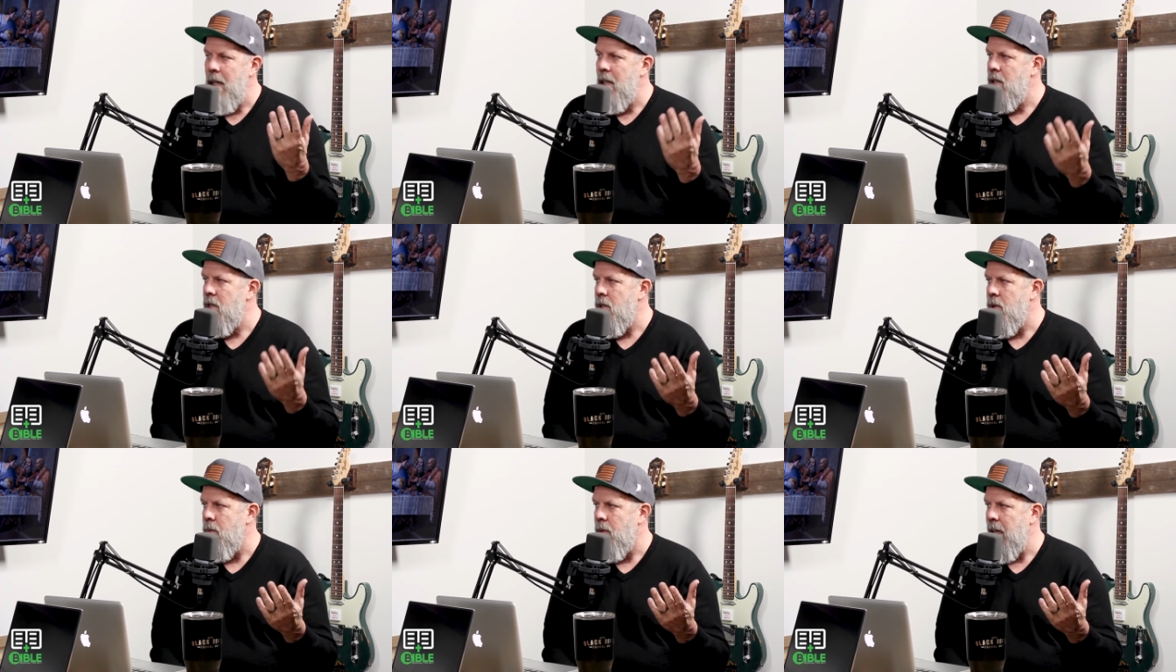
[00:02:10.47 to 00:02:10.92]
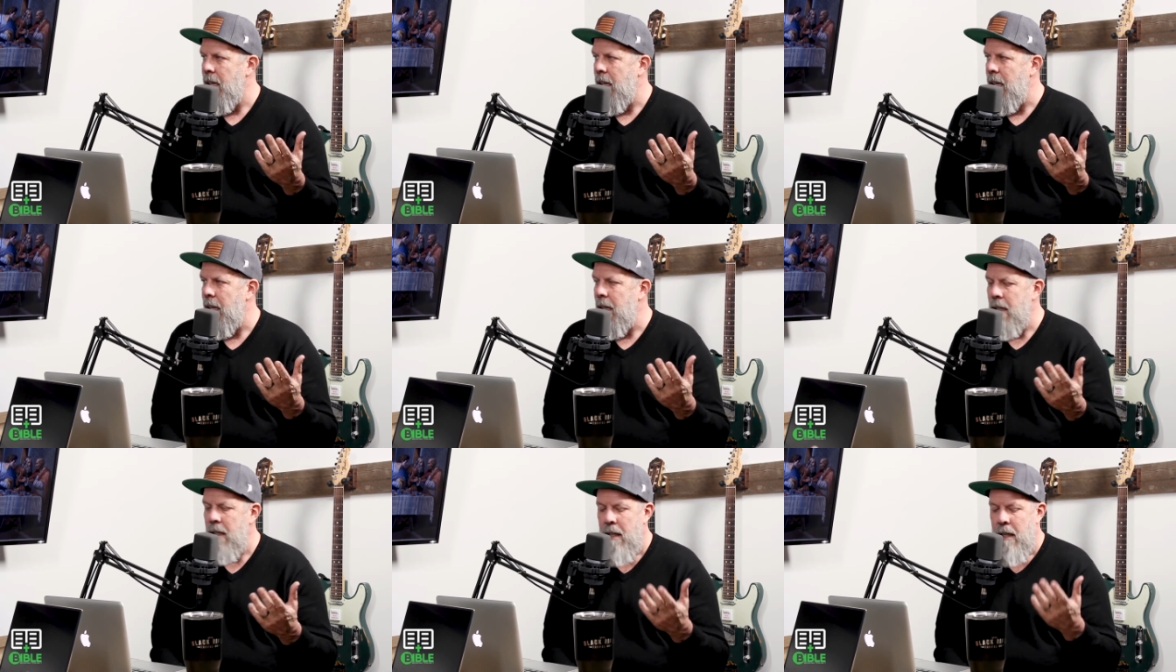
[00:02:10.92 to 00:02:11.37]
in and just read
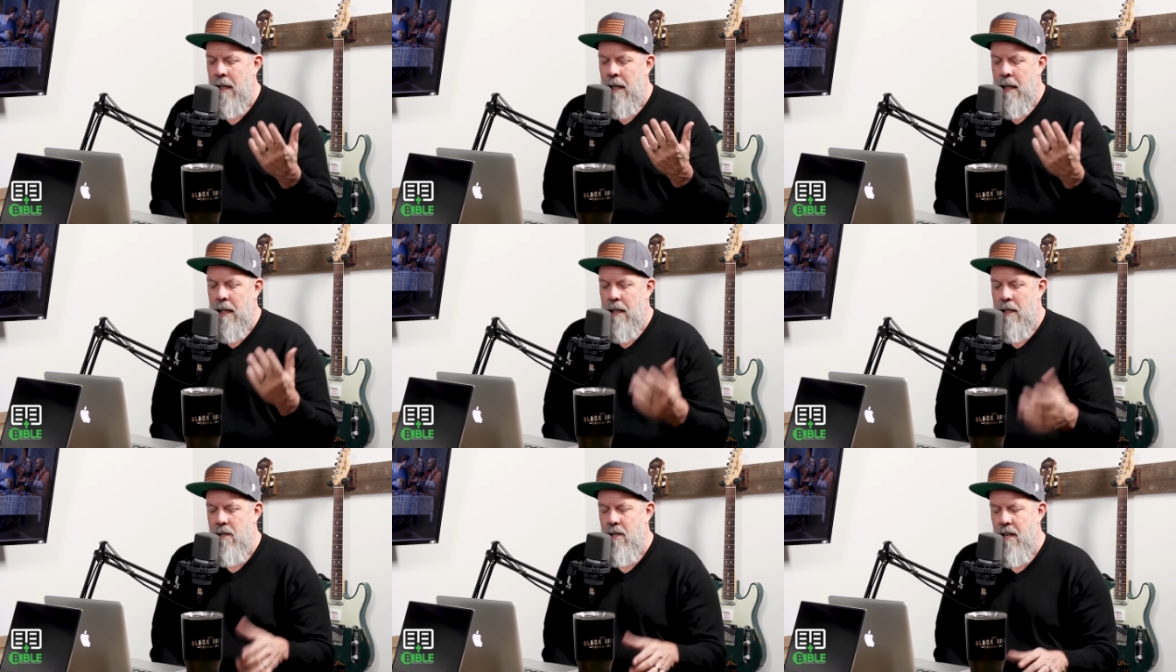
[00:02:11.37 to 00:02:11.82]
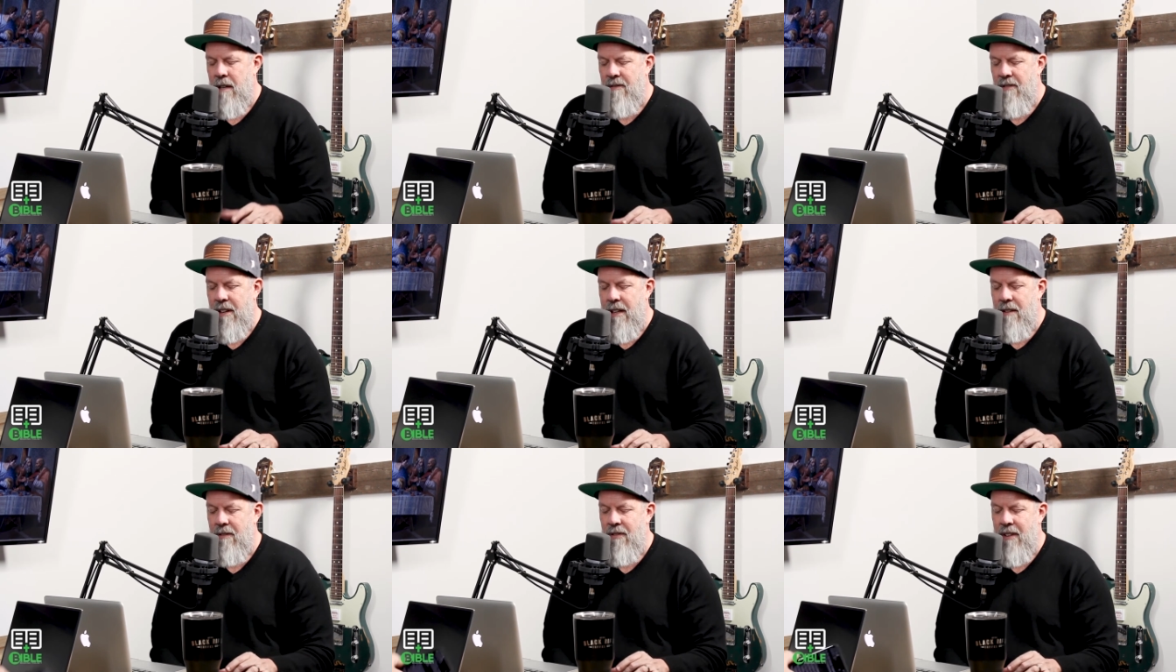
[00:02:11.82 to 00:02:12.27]
it. Okay. Uh, Psalm
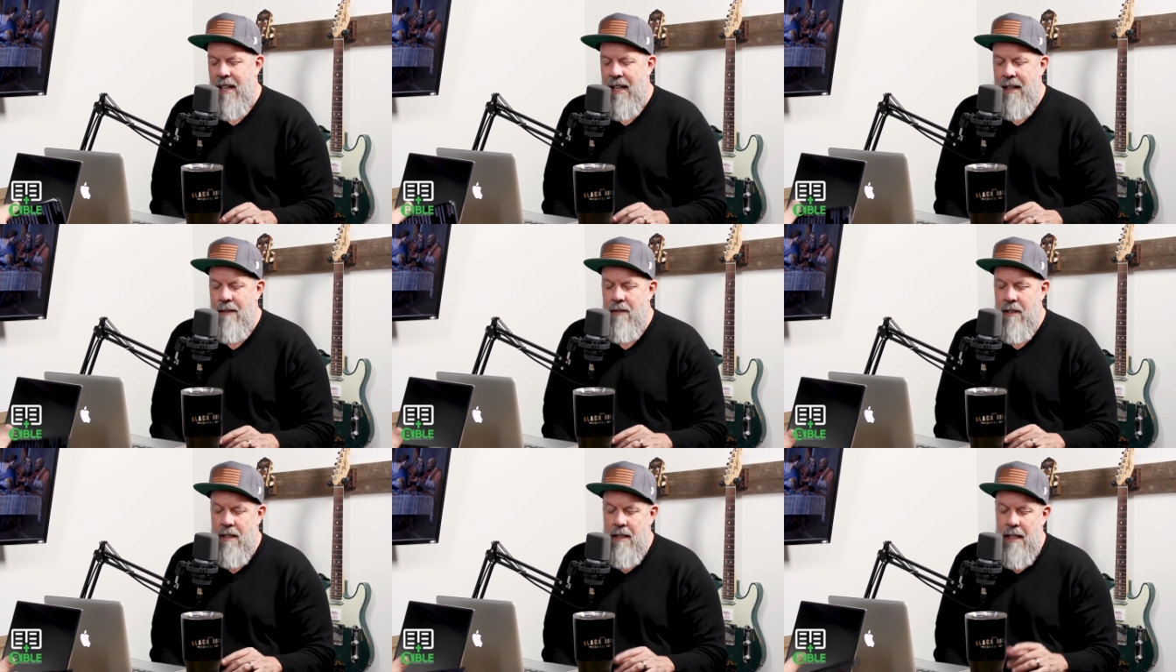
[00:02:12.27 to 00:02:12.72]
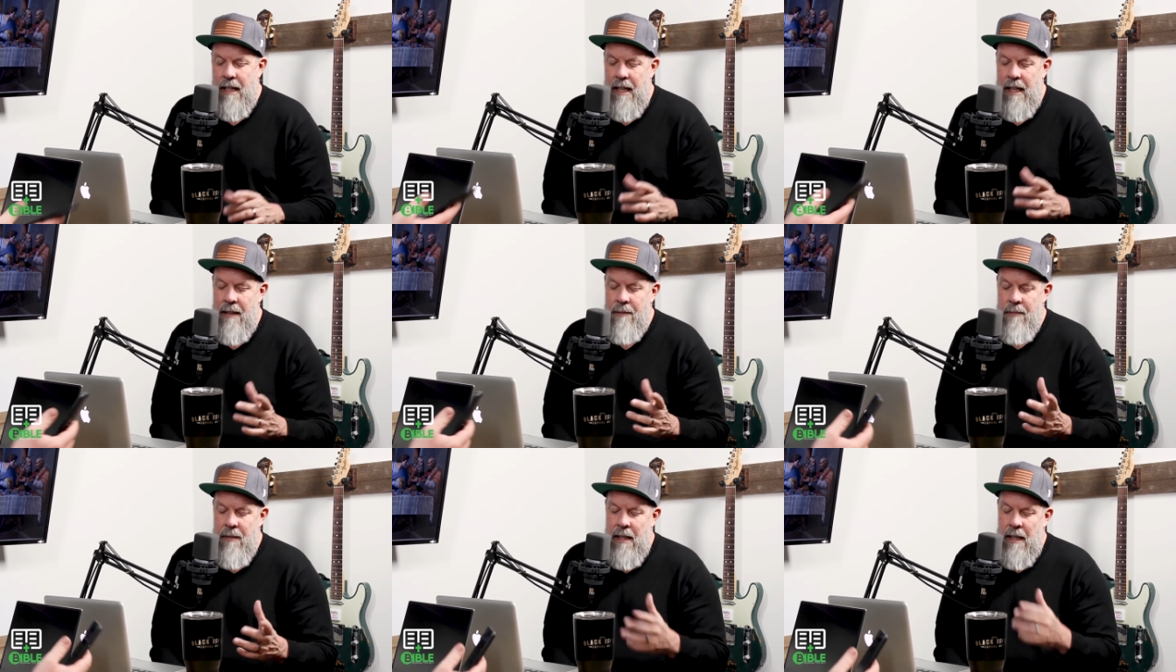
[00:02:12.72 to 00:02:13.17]
55
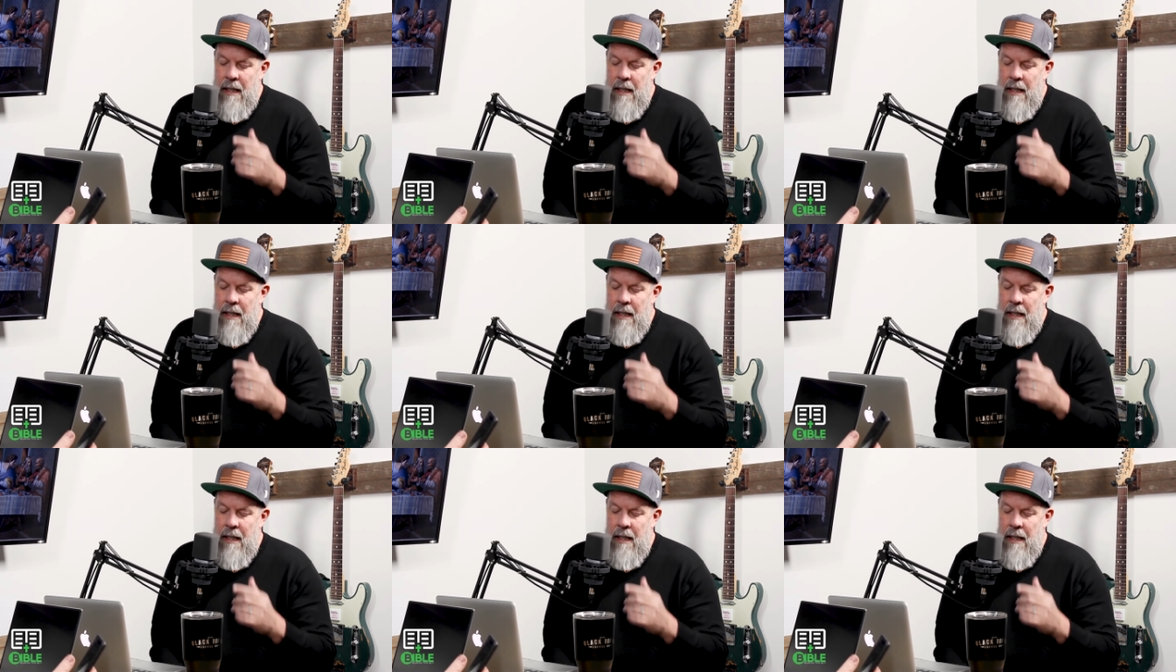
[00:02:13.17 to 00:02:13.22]
today.